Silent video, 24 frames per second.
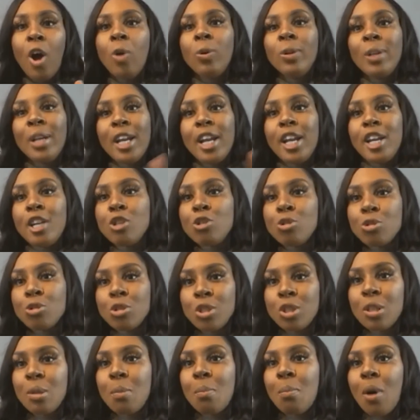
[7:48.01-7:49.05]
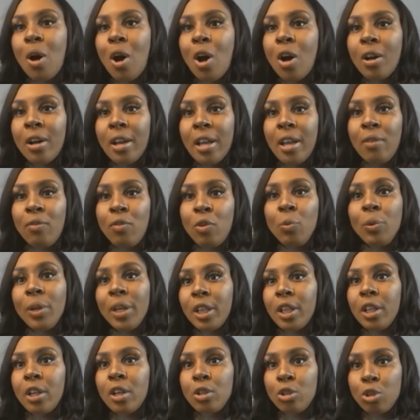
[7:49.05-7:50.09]
only entrance to the mall, if you
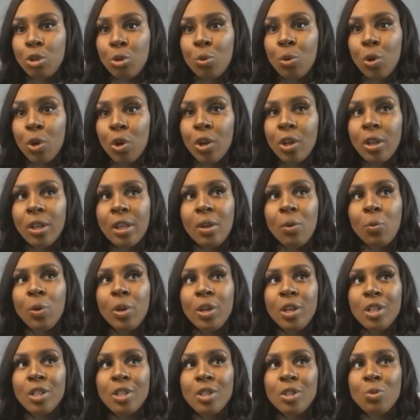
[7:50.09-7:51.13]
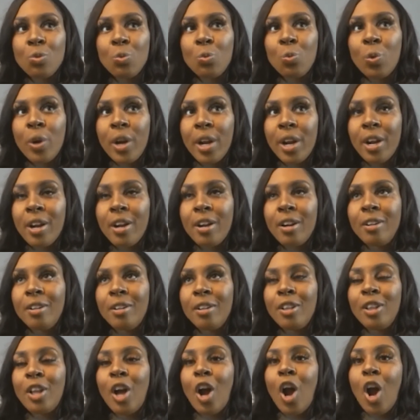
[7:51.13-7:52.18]
get there too early, was where
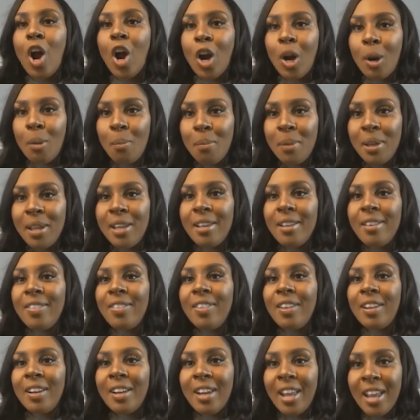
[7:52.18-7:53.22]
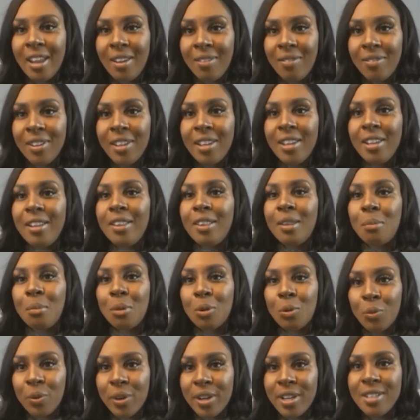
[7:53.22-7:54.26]
the Army, the Navy, the
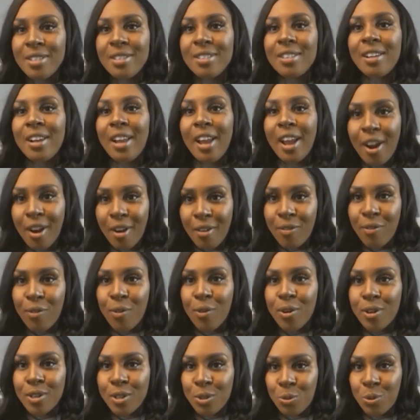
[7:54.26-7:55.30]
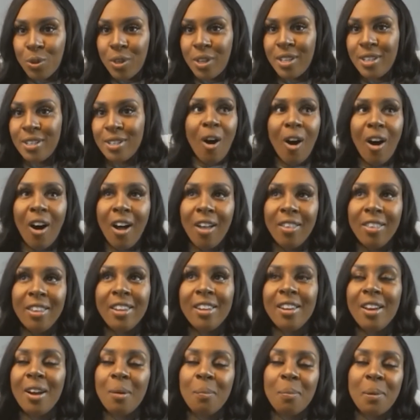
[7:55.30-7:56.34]
Marines, and the Air Force was. All the
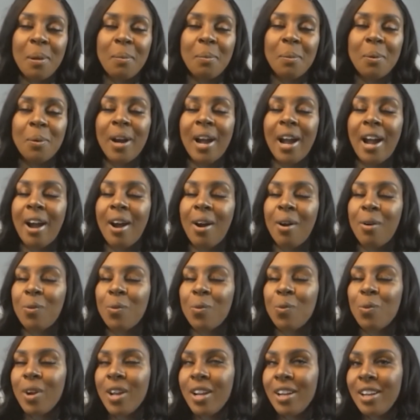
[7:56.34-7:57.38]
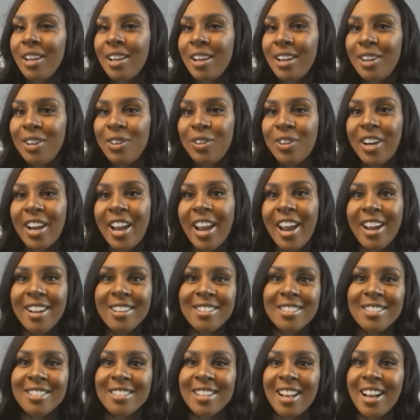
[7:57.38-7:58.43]
young people were out running and doing the
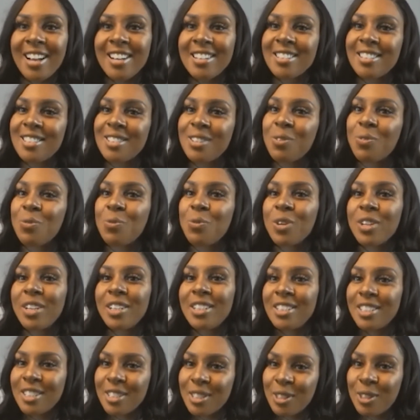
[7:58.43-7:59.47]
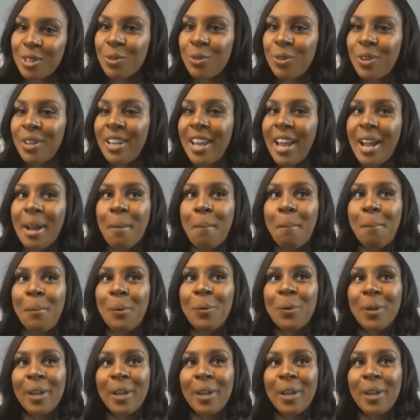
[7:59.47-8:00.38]
exercises and really just doing like boot